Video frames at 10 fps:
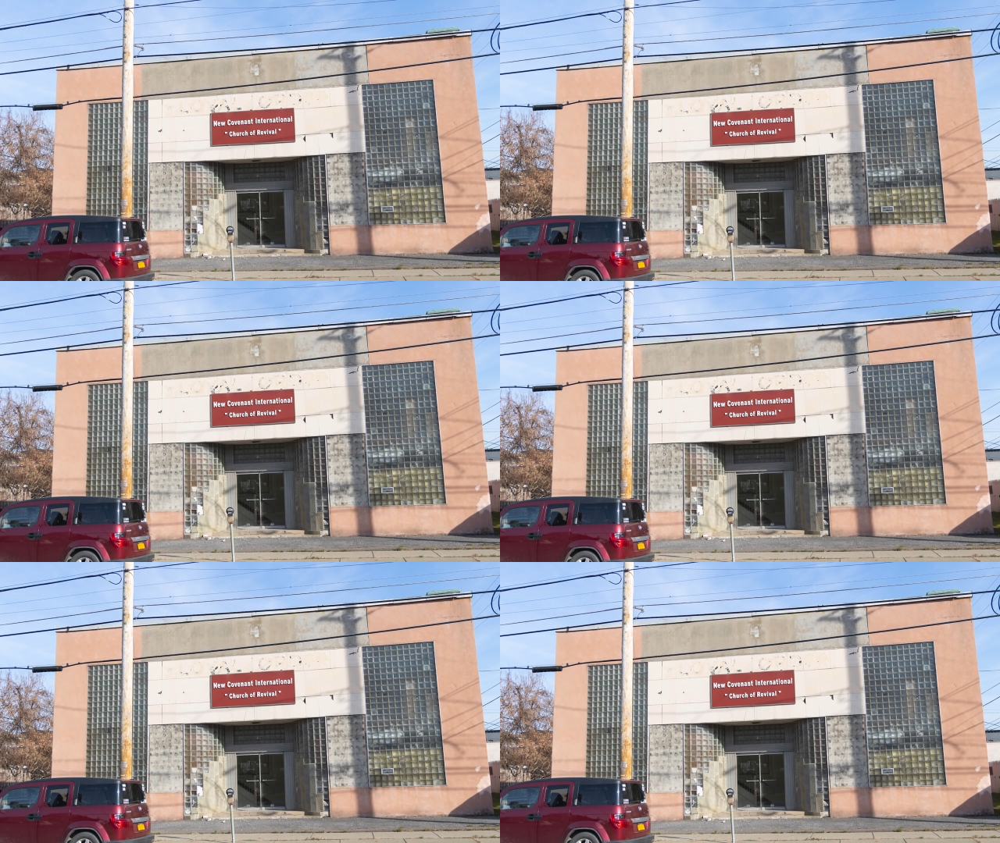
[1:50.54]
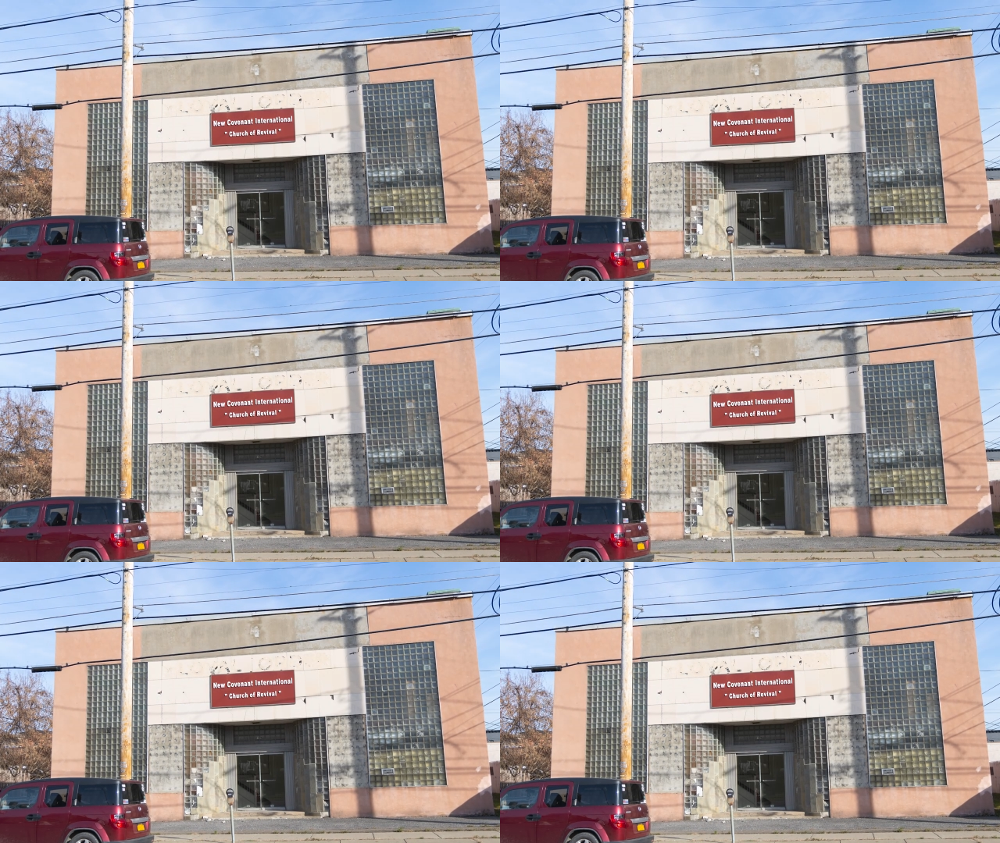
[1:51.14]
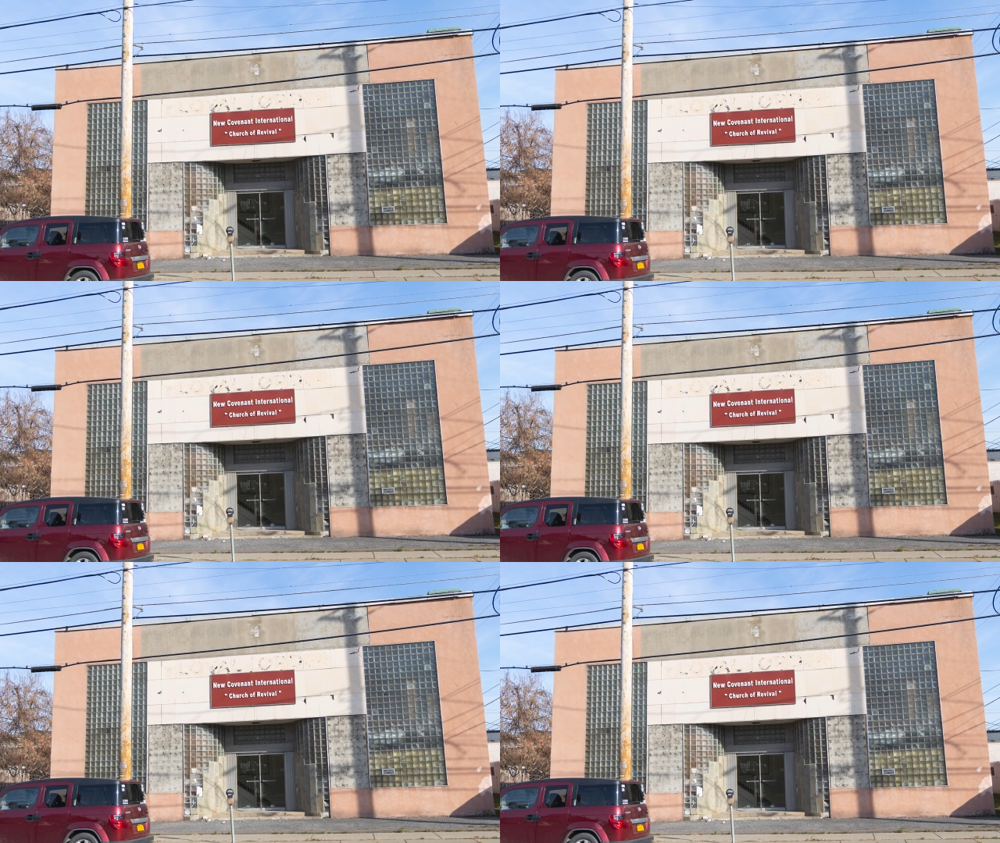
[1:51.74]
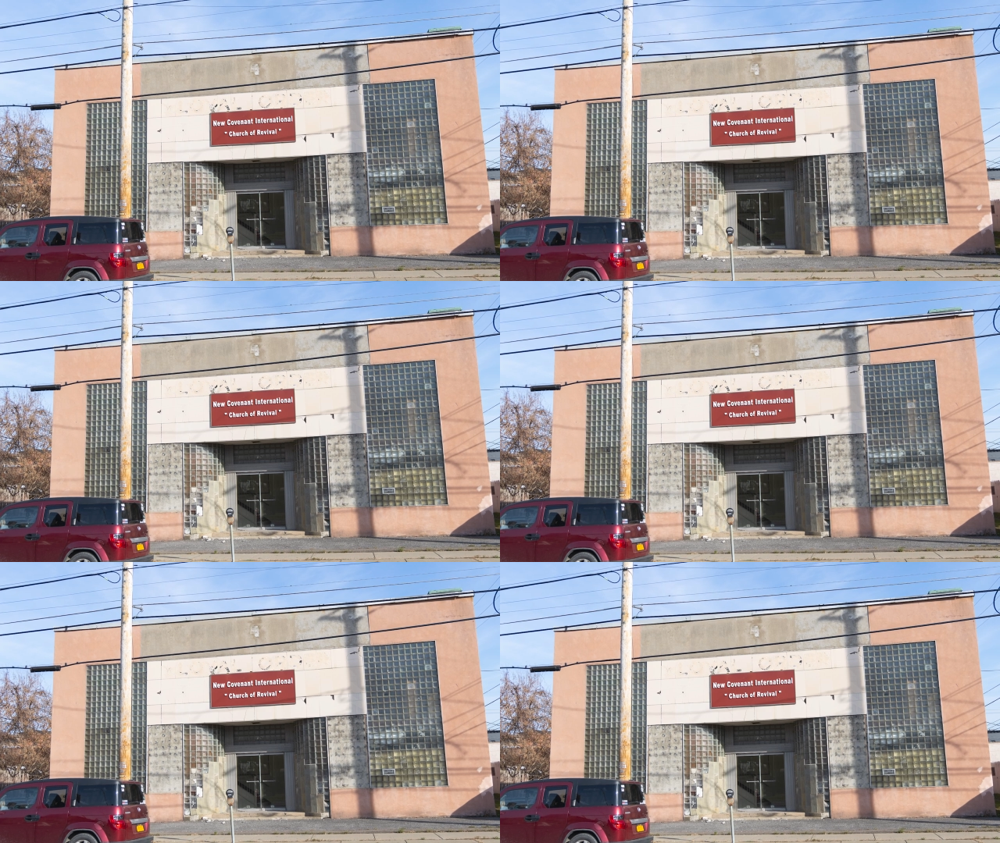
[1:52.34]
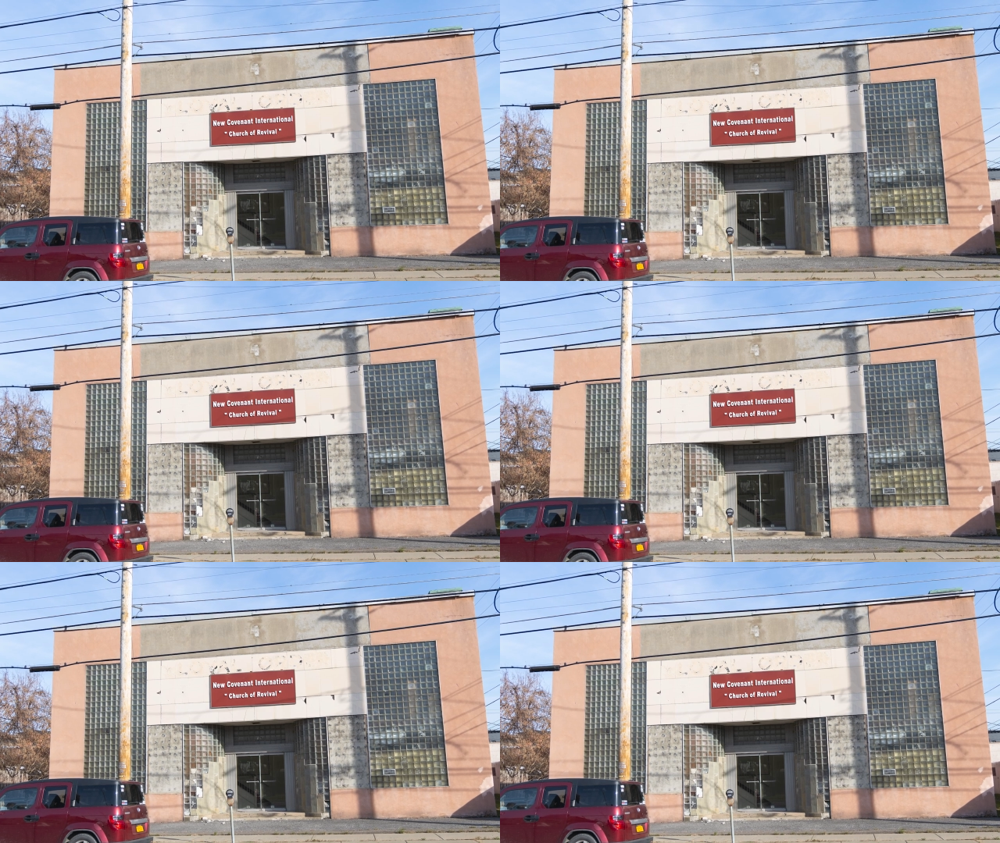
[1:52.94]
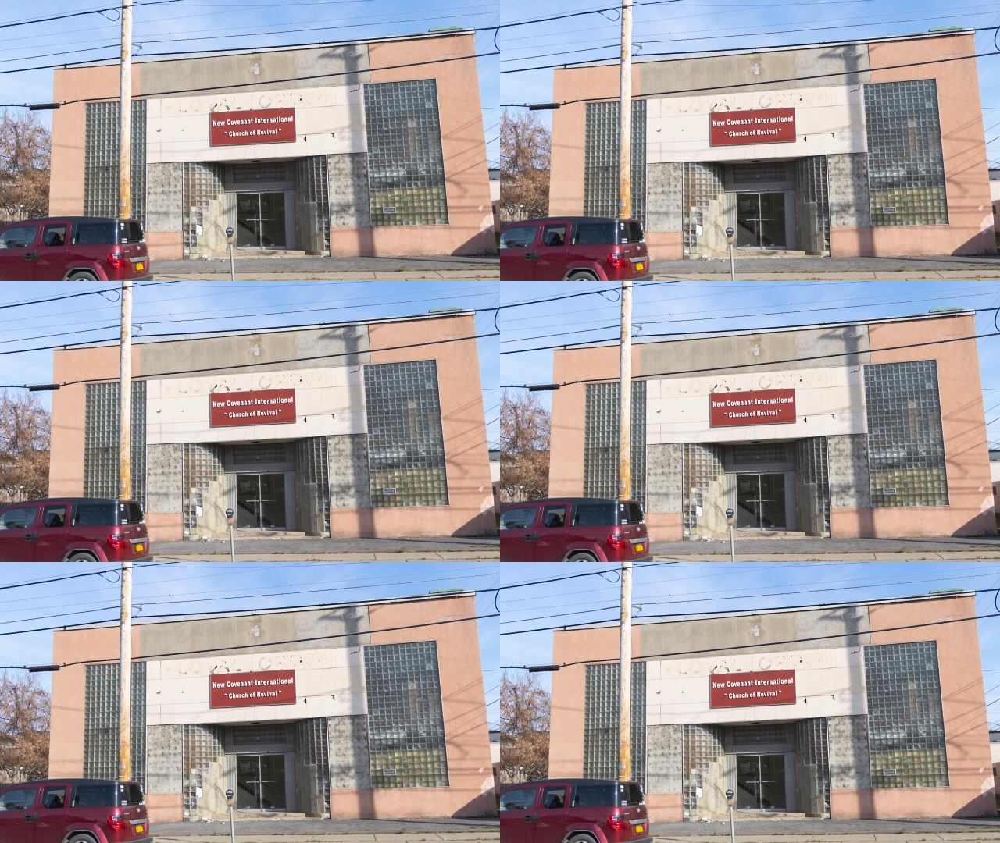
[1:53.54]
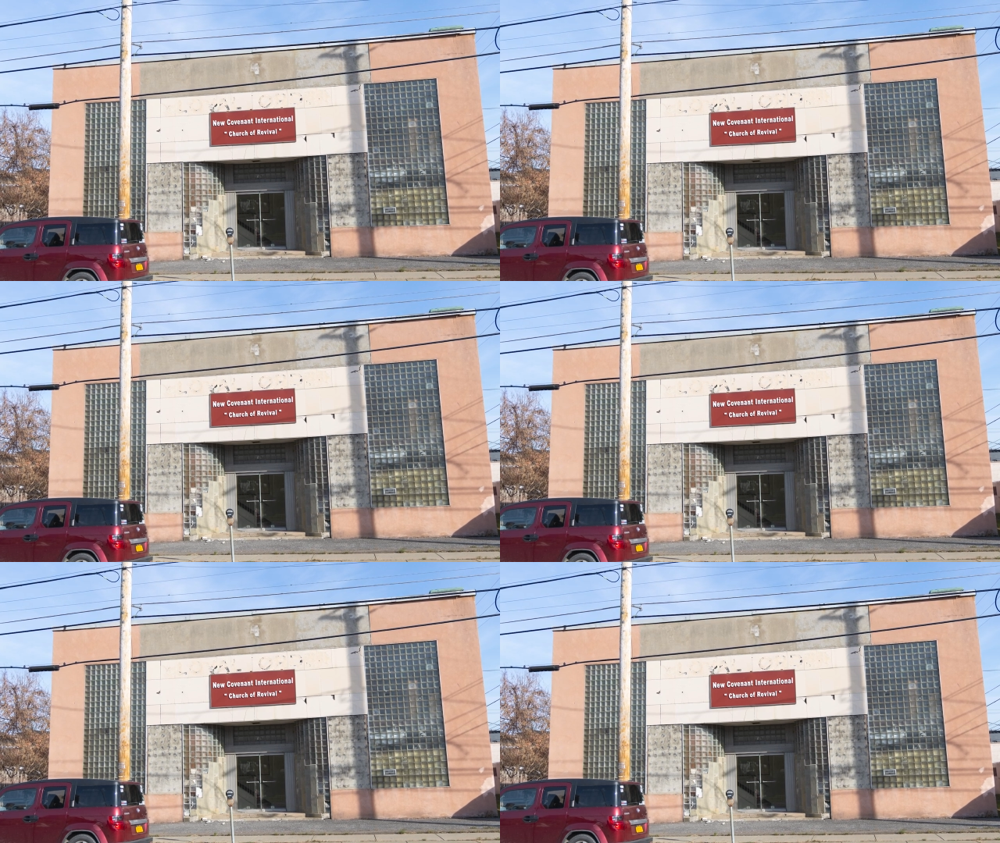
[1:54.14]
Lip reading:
(no speaker visible)